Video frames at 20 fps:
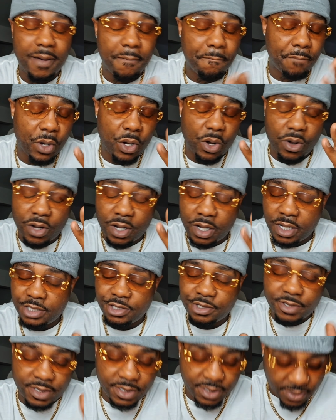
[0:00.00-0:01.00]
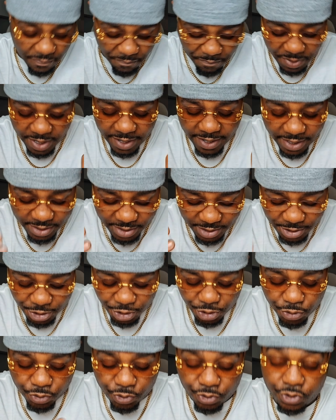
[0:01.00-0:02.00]
I bought hundreds of pairs of
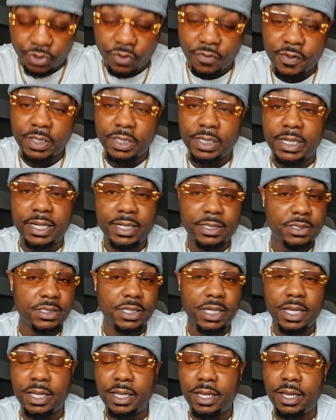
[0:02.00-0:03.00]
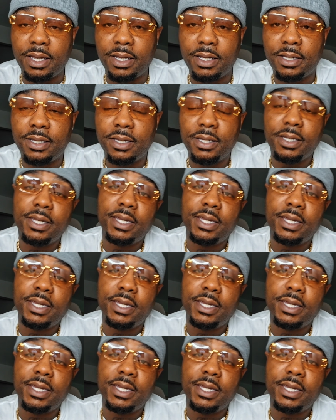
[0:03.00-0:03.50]
shoes over the last decade,